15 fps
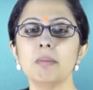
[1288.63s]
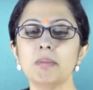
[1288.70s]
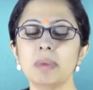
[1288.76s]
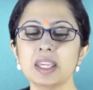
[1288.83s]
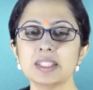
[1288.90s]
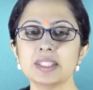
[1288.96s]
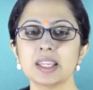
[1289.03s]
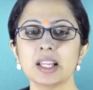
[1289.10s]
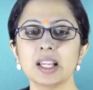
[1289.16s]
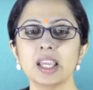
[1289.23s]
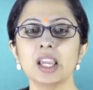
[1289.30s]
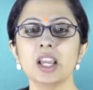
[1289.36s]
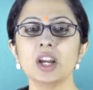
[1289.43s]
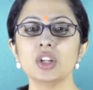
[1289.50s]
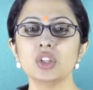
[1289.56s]

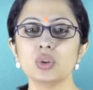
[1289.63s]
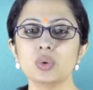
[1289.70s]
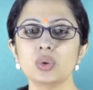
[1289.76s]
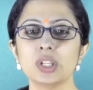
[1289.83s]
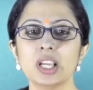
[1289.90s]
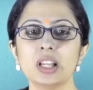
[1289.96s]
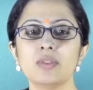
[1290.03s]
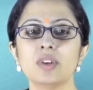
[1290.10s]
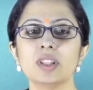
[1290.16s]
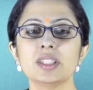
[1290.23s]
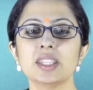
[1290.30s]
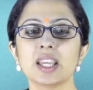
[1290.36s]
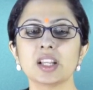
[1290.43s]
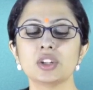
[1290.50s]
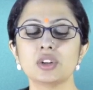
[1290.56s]
basically to deal with
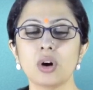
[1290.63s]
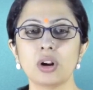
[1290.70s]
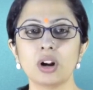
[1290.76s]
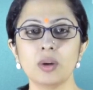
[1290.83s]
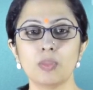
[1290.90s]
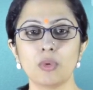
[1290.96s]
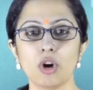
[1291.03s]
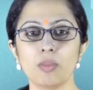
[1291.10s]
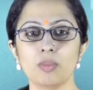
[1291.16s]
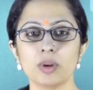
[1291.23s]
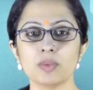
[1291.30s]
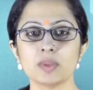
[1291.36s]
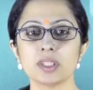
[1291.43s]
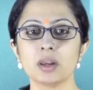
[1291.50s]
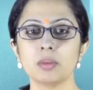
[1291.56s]
sectoral
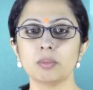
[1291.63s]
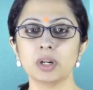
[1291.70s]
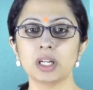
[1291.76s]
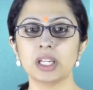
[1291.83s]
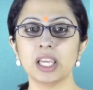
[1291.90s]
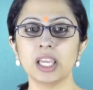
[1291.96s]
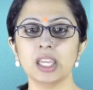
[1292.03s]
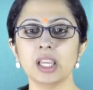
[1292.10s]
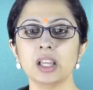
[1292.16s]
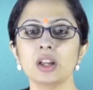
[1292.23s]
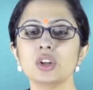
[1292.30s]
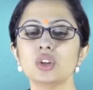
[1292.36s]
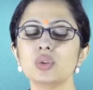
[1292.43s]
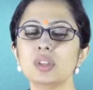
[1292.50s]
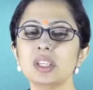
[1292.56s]
problems pertaining
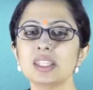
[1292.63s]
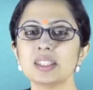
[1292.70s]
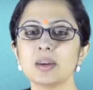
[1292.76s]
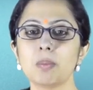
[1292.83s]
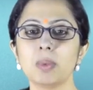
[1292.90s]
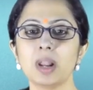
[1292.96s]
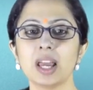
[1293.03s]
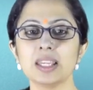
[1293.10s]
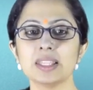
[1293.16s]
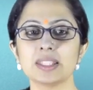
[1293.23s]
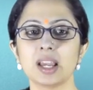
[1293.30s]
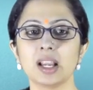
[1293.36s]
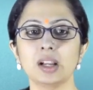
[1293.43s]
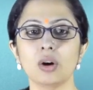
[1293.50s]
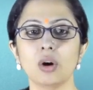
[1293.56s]
to the supply
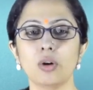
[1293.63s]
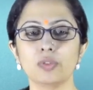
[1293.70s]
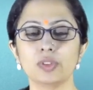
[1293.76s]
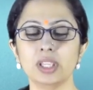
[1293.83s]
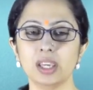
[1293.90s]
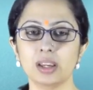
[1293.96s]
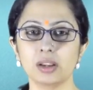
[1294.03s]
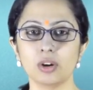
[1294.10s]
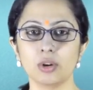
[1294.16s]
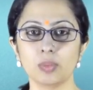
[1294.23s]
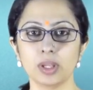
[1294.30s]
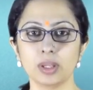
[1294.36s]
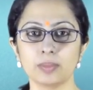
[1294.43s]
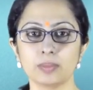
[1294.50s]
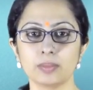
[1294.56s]
side of the
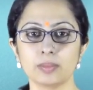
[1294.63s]
economy.